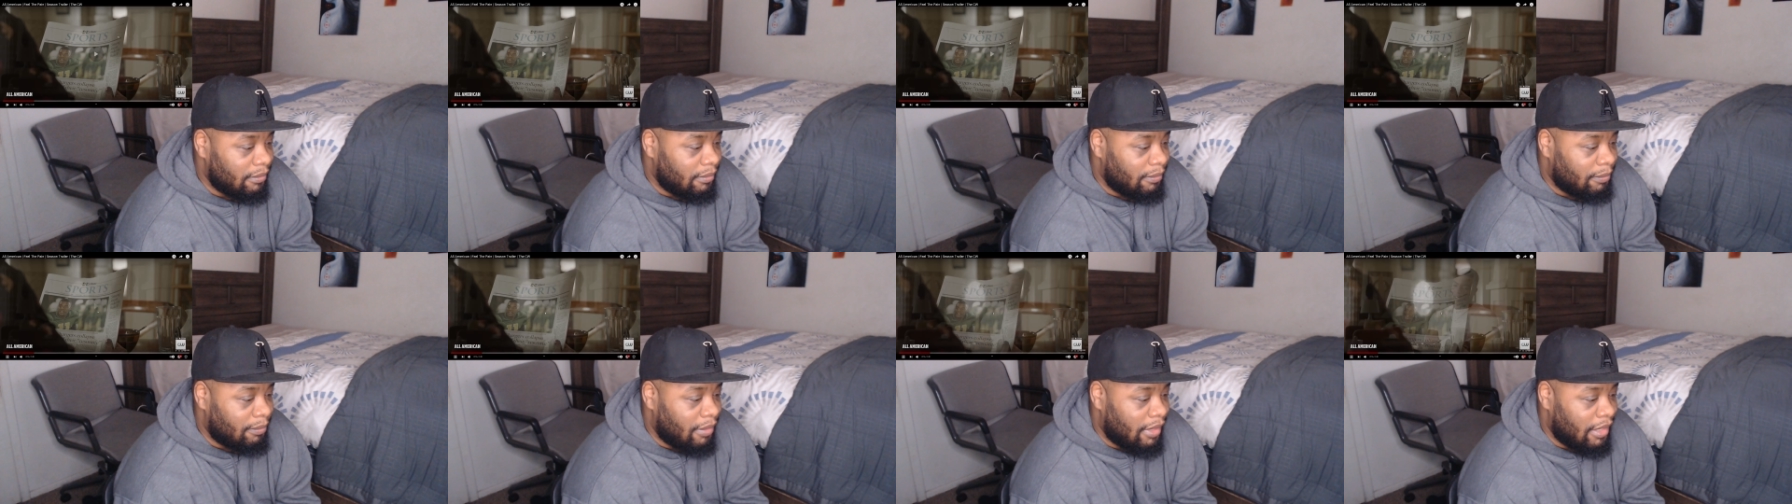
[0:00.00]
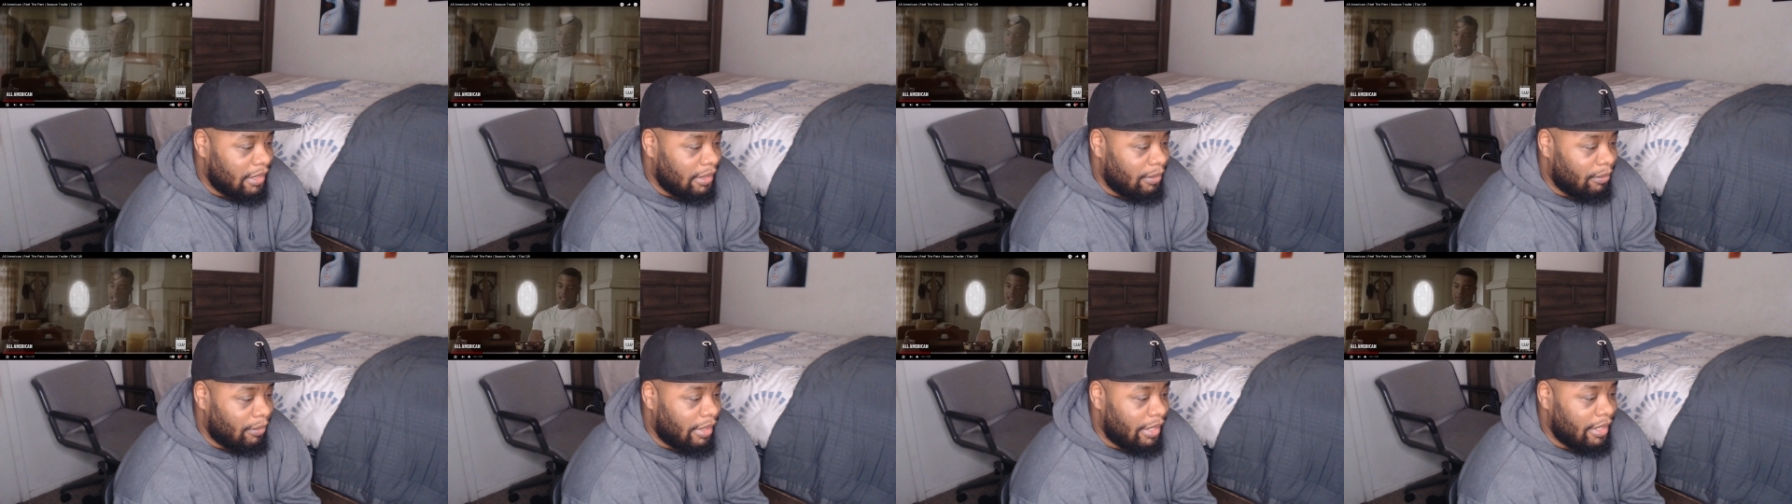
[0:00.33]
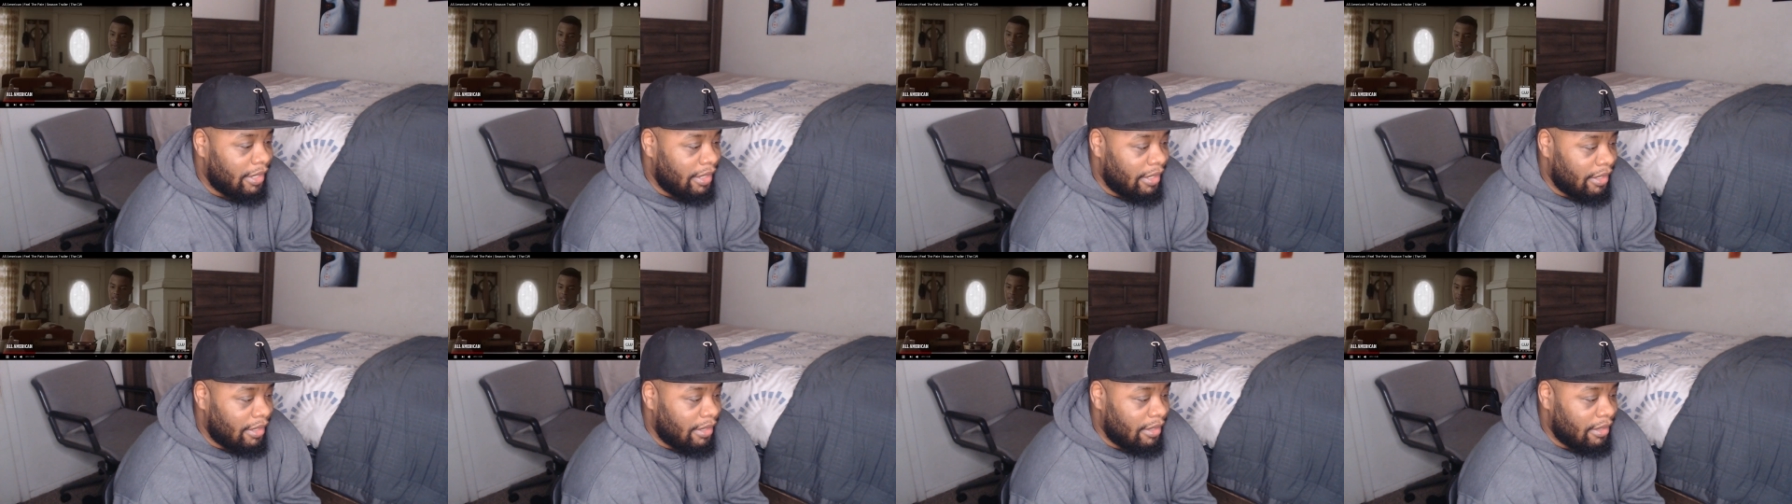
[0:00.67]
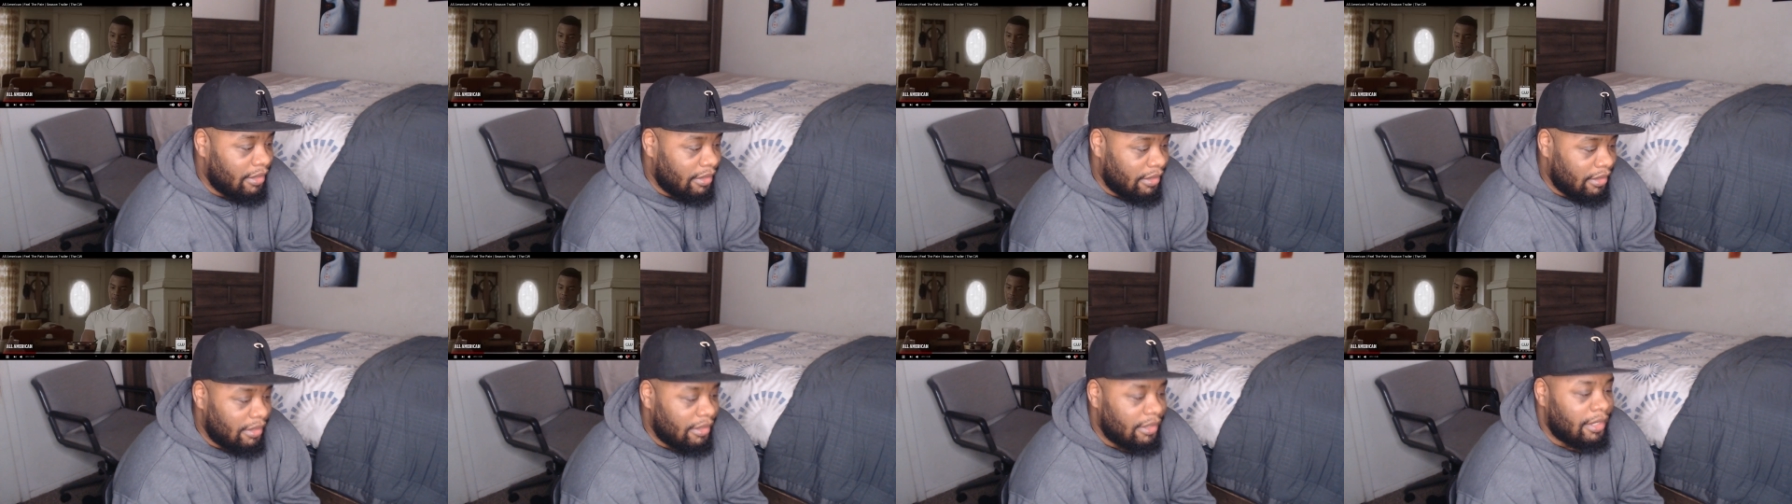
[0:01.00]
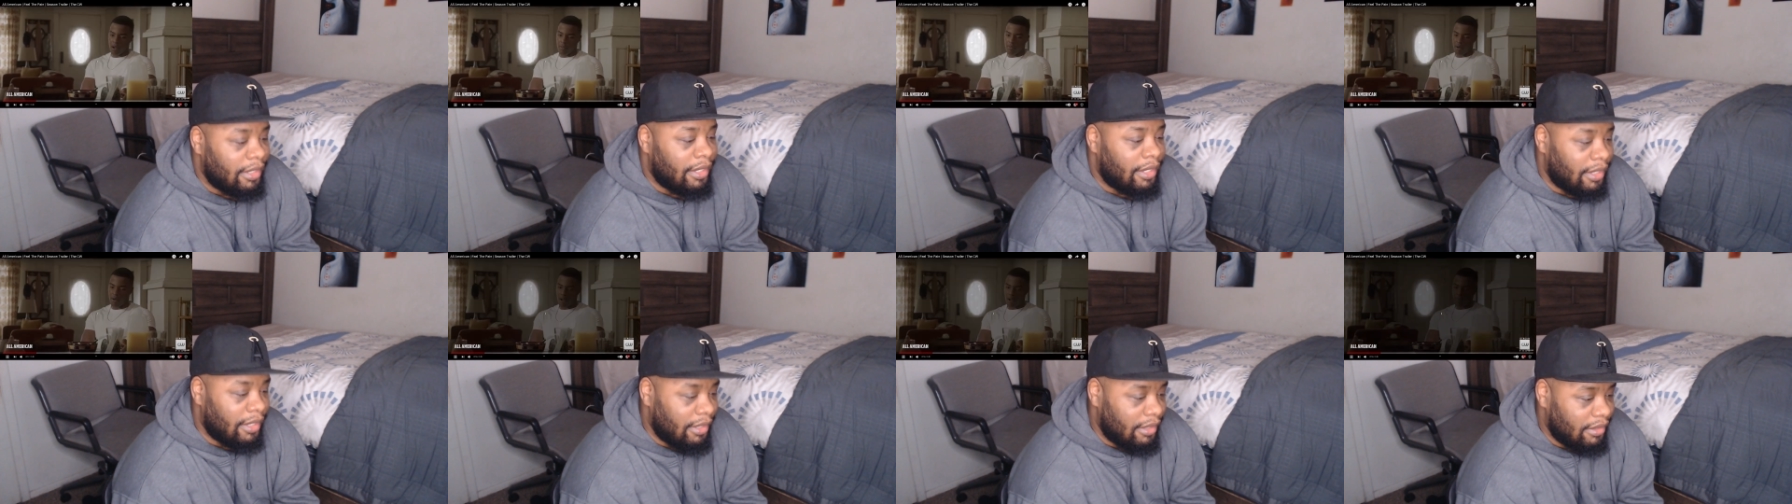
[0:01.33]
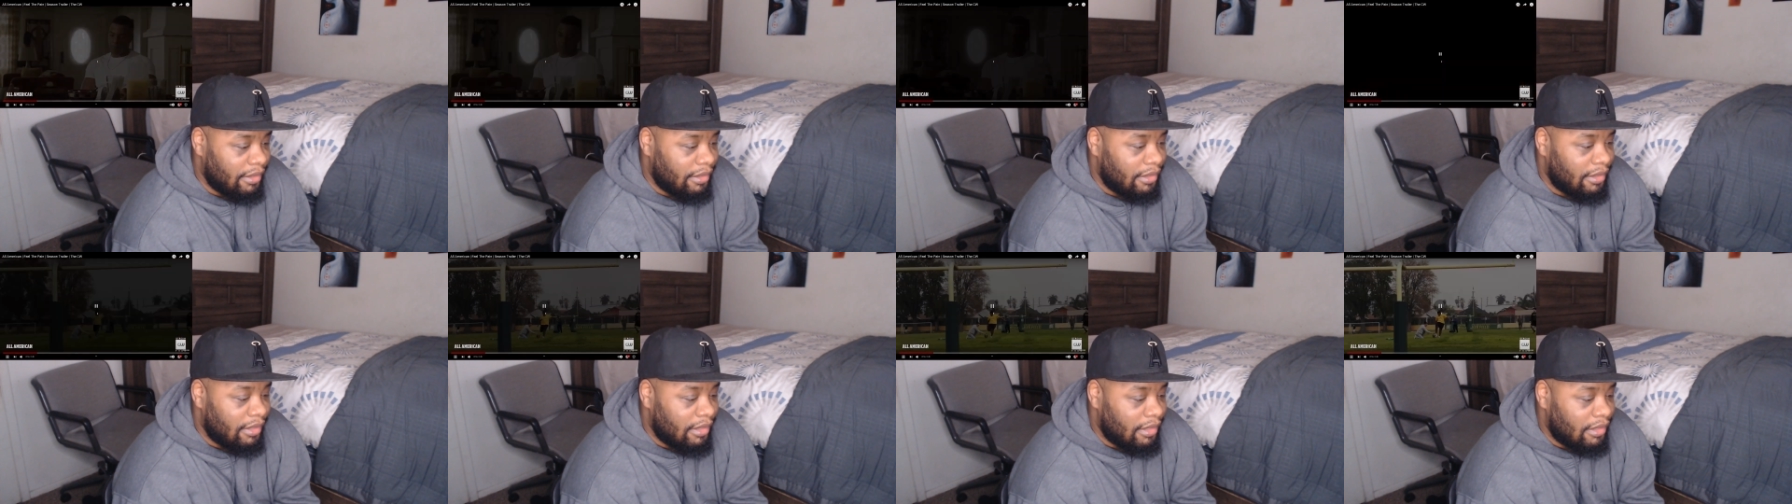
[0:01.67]
Probably right here. Yeah.
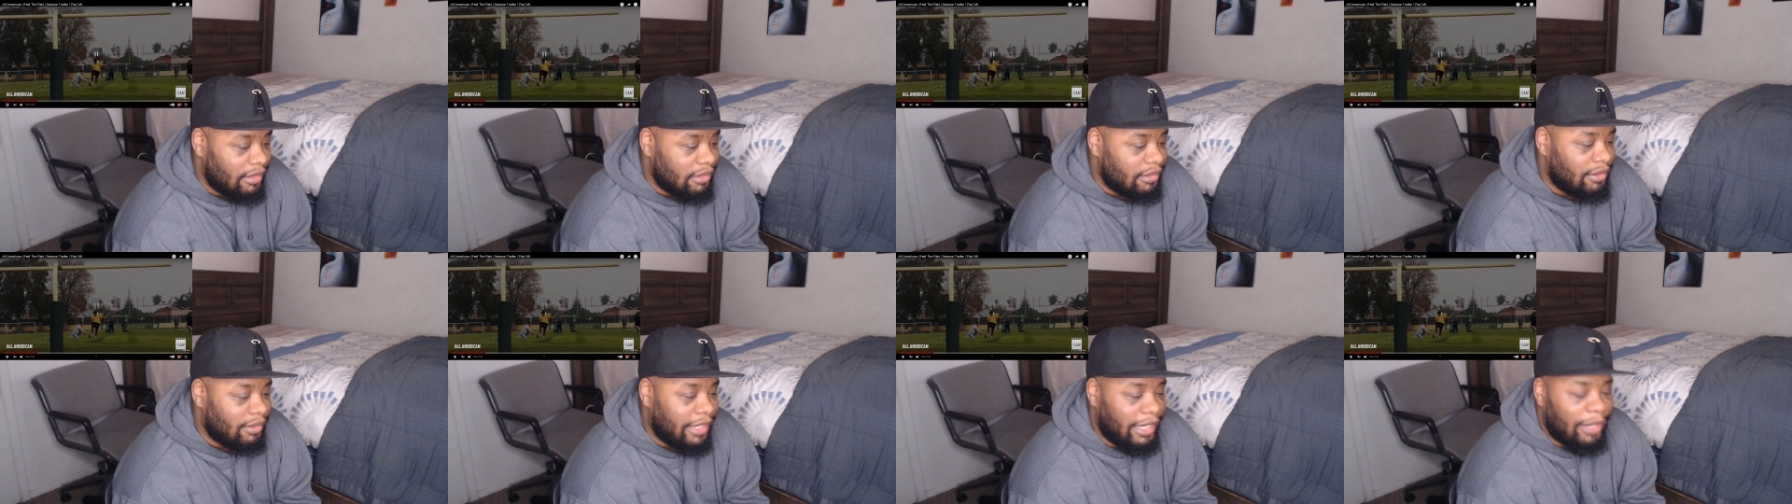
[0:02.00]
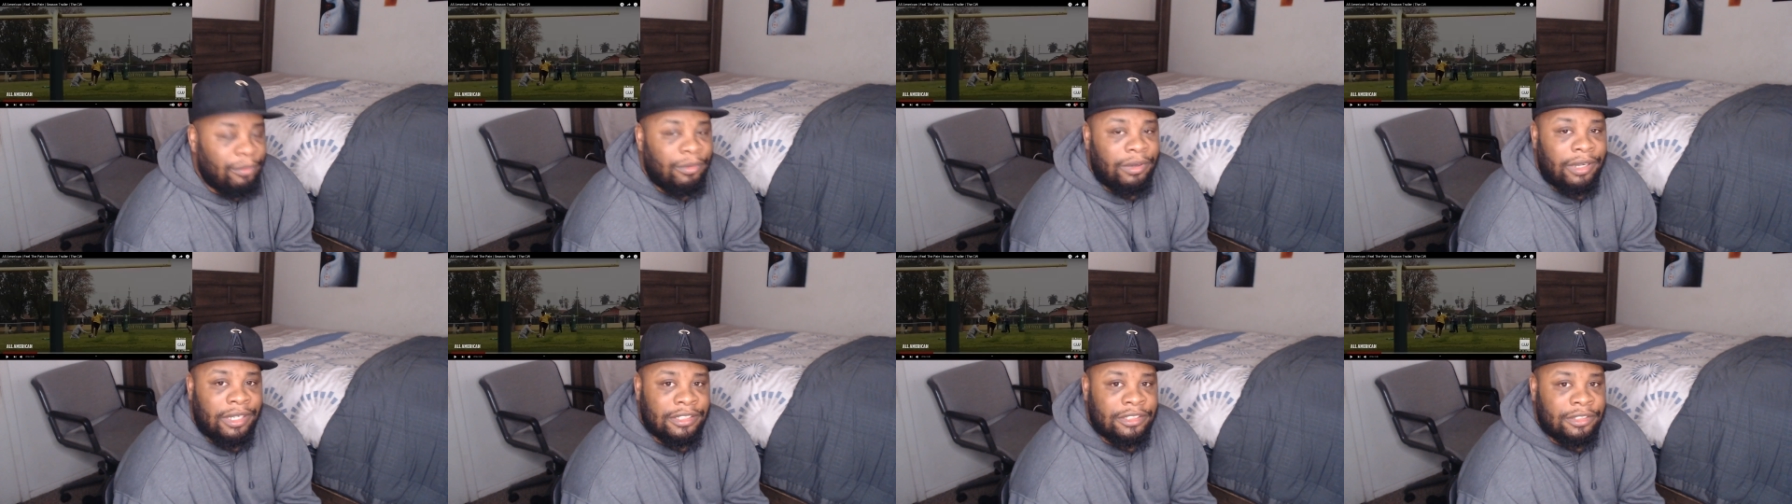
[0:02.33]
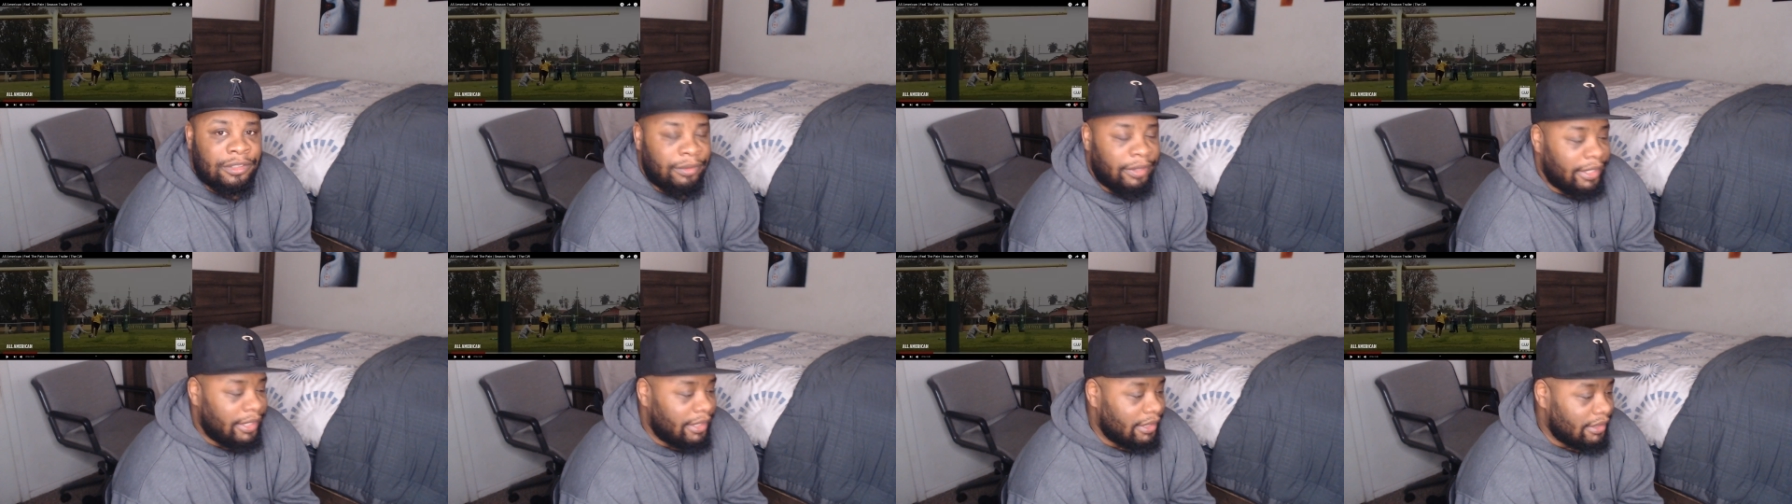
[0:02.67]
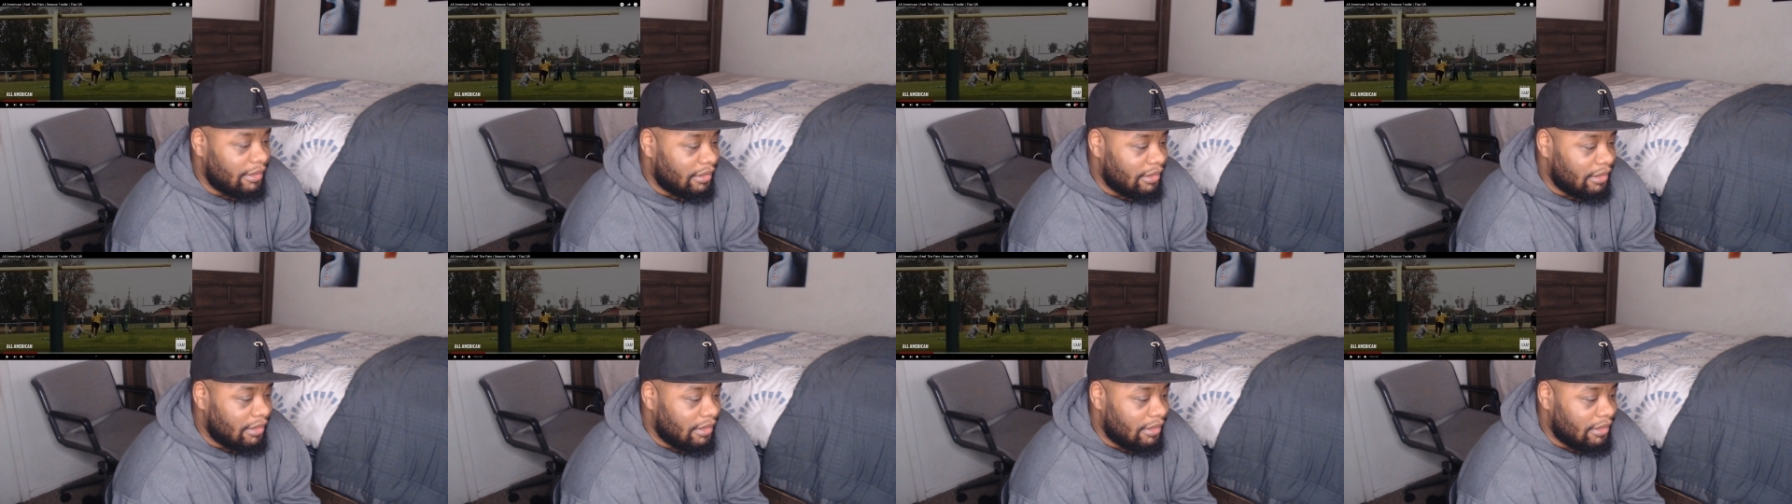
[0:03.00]
So that was Grace.